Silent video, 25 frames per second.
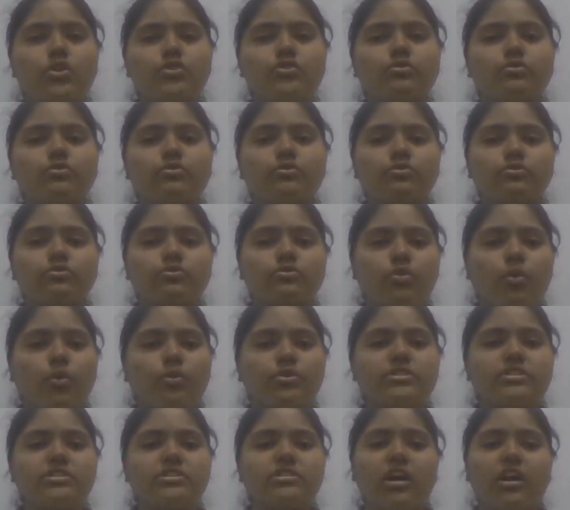to
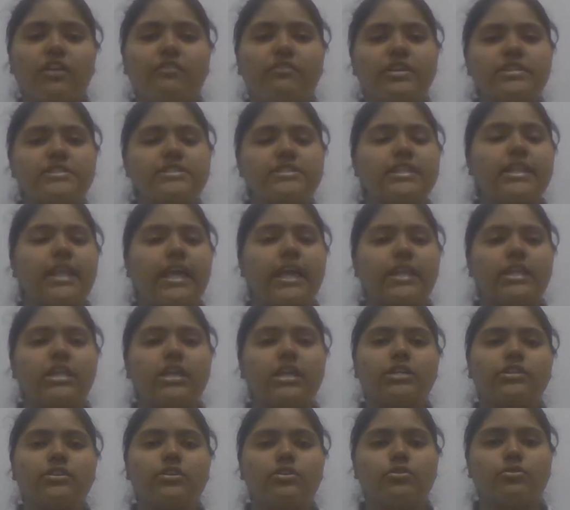those serving in
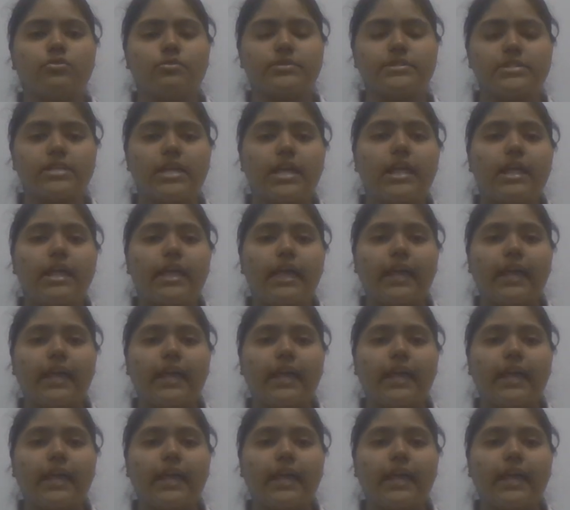any other roles.